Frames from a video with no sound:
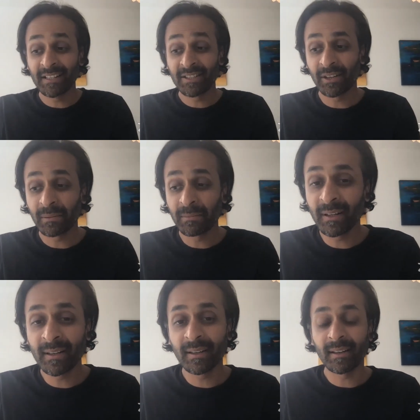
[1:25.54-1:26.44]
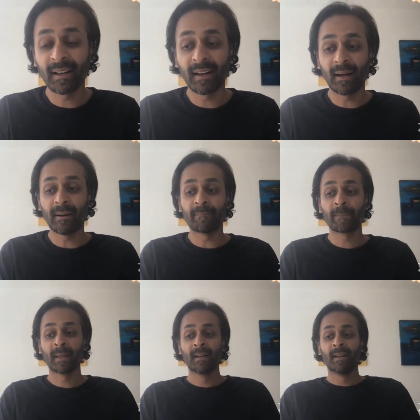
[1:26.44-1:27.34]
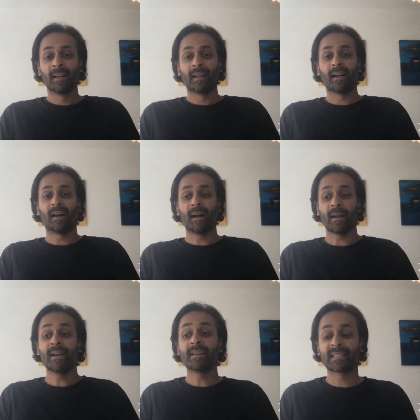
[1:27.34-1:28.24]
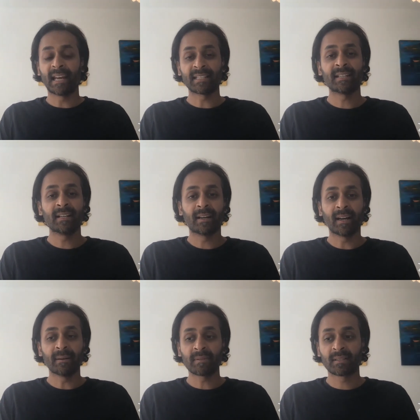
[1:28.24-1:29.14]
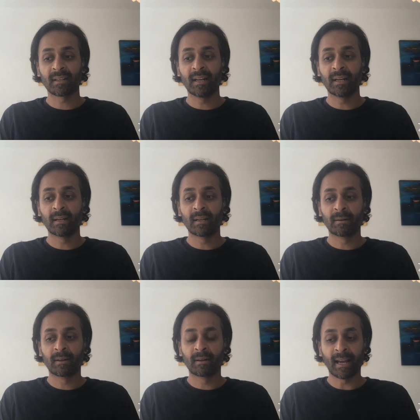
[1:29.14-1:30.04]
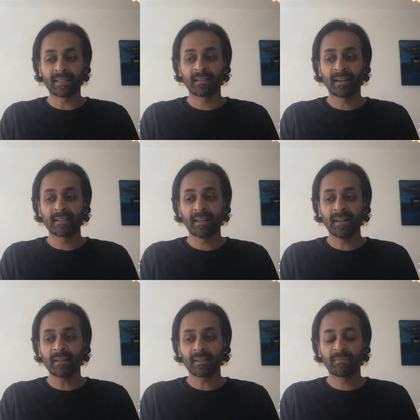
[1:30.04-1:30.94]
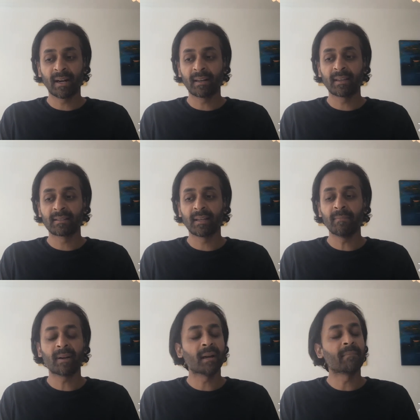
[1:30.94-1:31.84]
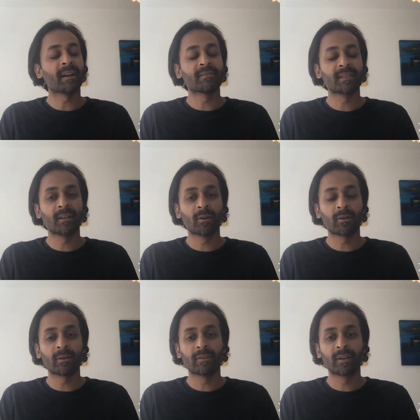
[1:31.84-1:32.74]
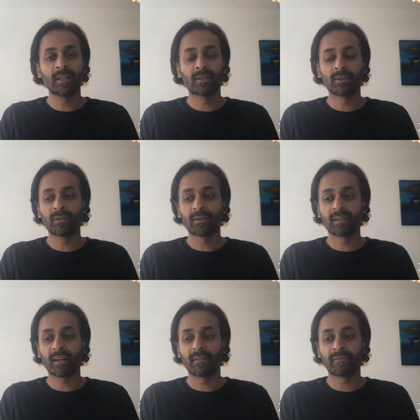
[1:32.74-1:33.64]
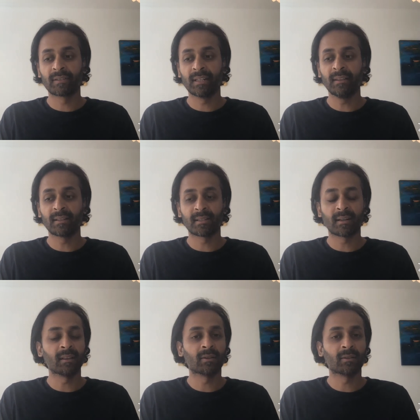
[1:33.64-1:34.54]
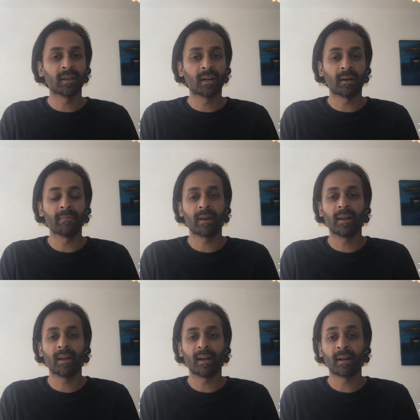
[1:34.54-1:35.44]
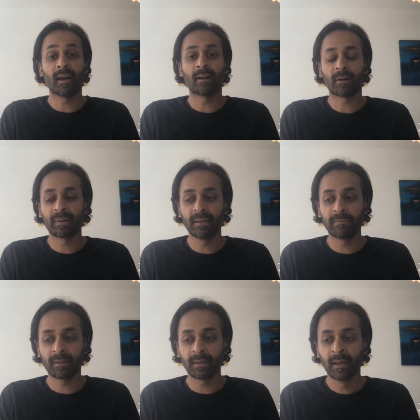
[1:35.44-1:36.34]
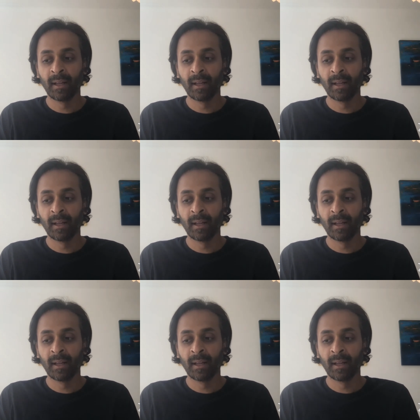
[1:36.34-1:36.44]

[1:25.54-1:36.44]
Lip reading: turbulent. It is testing times. It tests resilience, but at the same time, I've seen a lot of green shoots, and I've seen the strength of the company and our people.